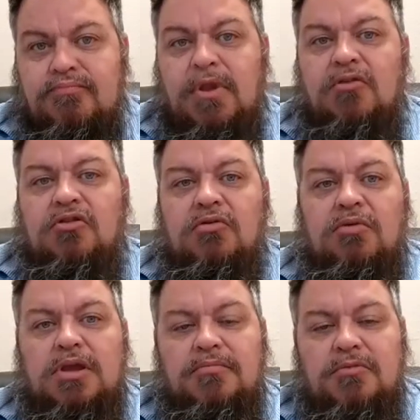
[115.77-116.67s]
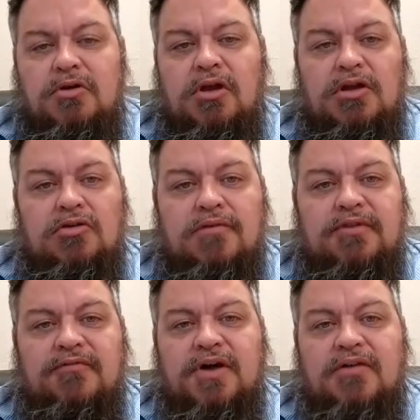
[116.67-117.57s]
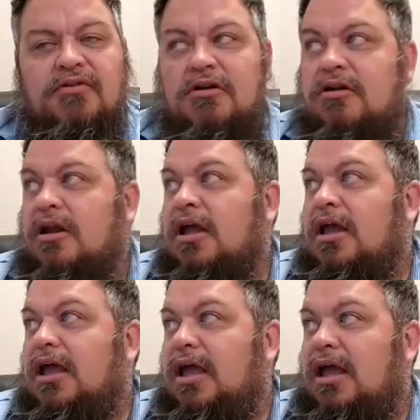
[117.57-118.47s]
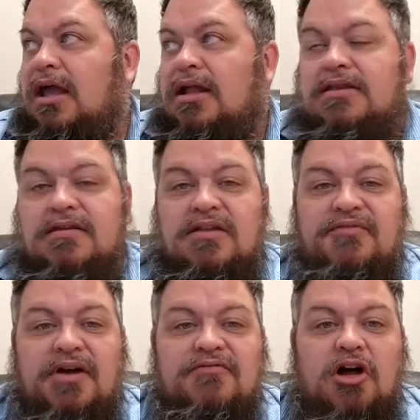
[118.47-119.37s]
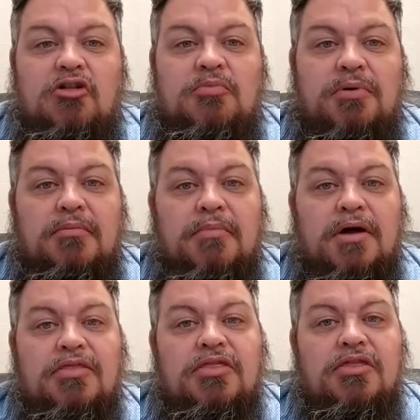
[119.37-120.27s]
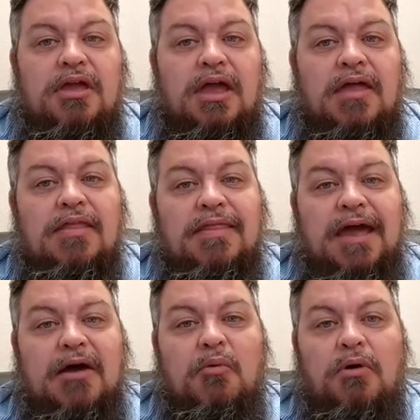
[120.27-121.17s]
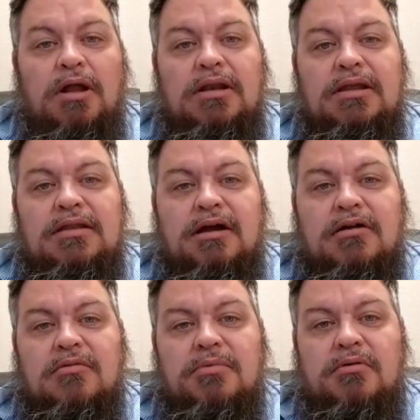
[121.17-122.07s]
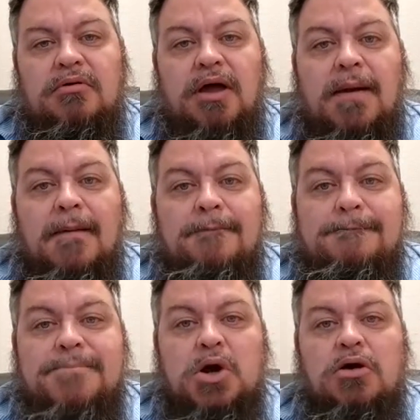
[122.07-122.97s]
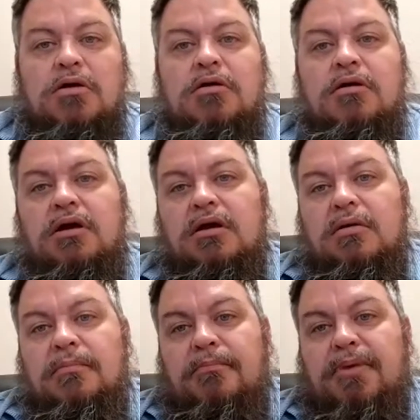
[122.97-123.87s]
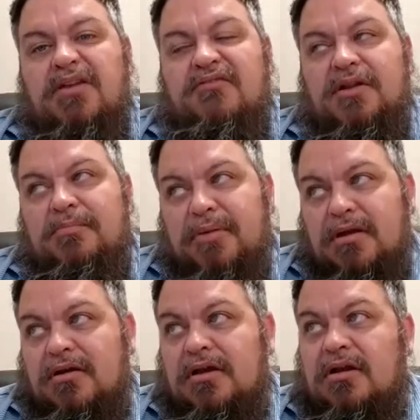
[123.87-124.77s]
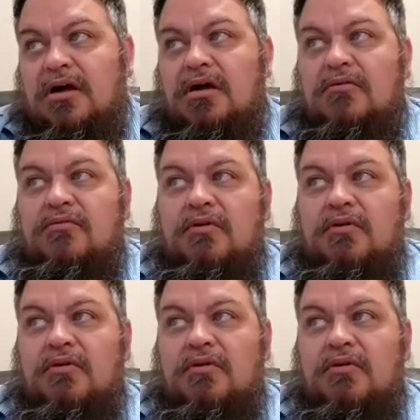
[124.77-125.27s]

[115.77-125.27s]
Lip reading: So you have the $565 per month, and then that one deductible per benefit period of